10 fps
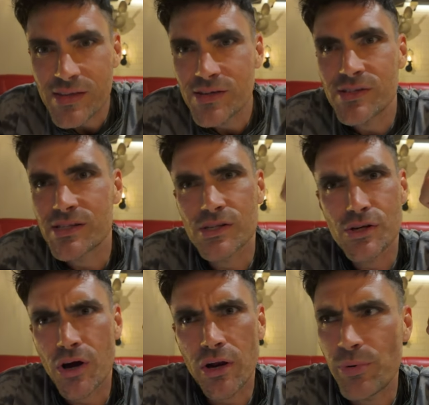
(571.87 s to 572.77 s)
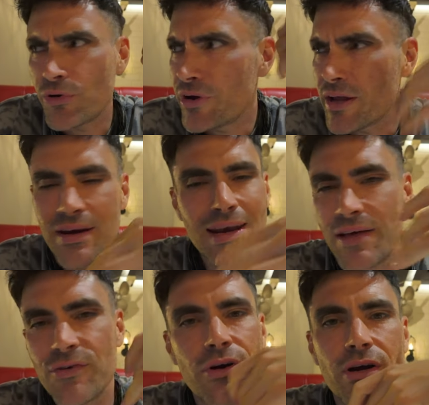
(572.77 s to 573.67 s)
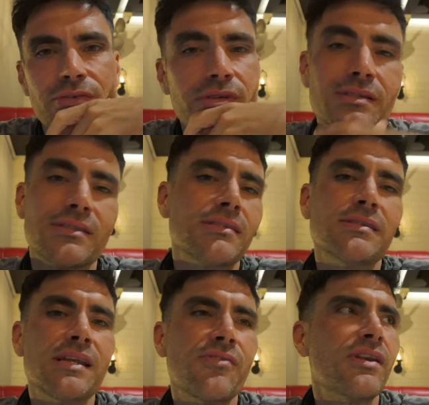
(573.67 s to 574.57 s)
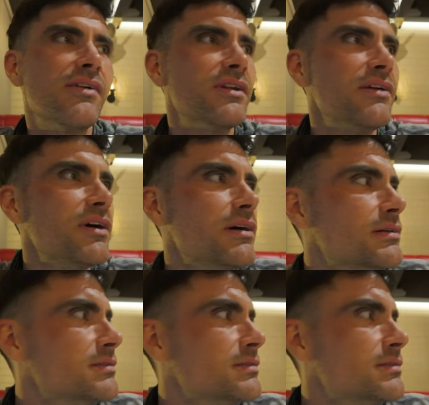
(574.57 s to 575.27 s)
Because collar puri, never heard of. Never, never, never.